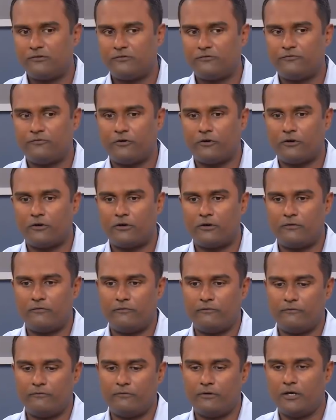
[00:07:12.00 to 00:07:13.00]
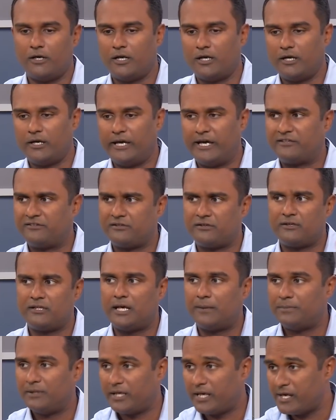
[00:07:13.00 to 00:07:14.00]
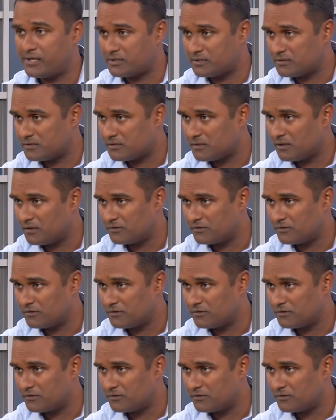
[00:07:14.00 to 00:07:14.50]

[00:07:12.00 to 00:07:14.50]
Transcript: for external applications,